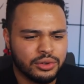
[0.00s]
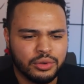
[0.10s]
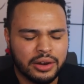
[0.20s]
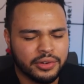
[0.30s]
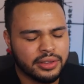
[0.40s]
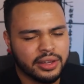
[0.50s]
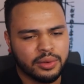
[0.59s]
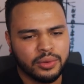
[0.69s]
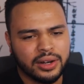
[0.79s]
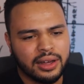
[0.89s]
new everything
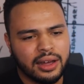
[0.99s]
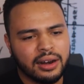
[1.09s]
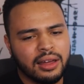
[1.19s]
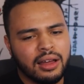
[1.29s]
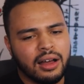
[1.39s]
and whatnot.